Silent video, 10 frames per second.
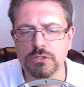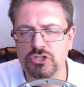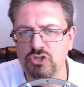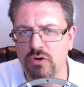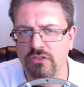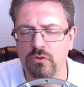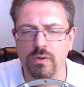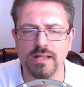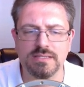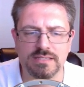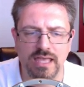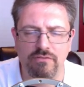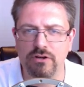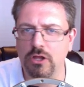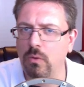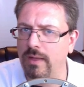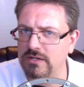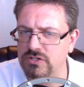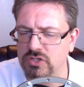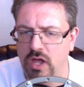Two other ones, Evernote, I
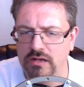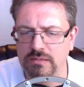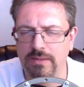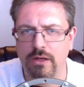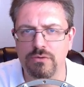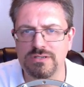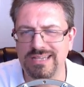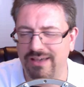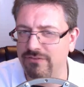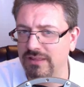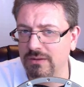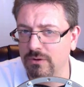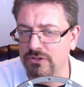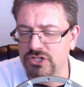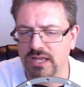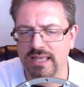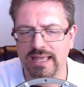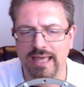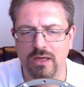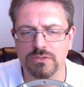just talked about, definitely worth
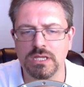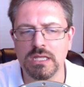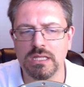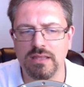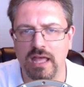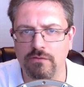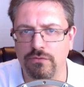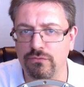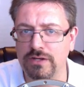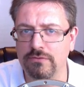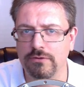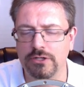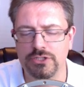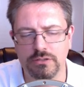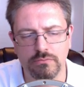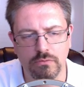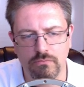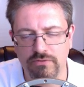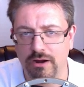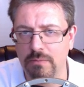checking out. They have a free version,
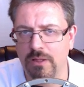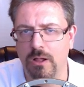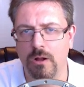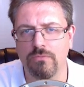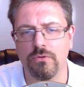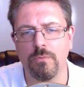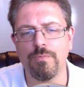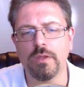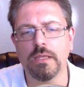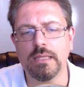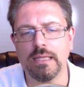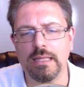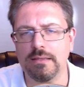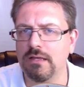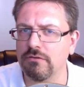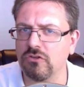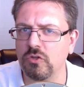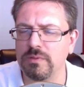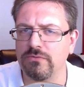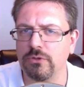very powerful. It, there's a little
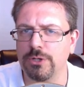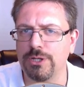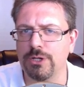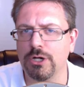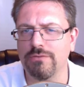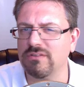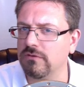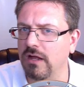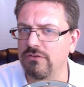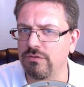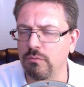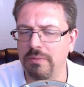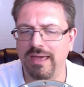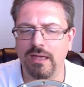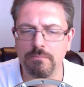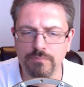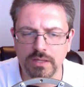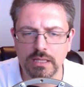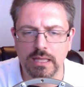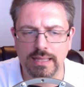bit of learning curve. It's not too bad.
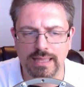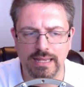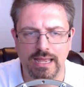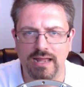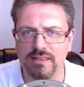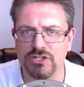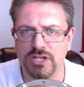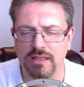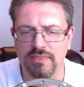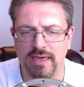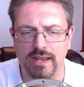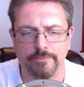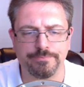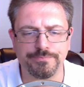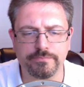Again, highly check that out.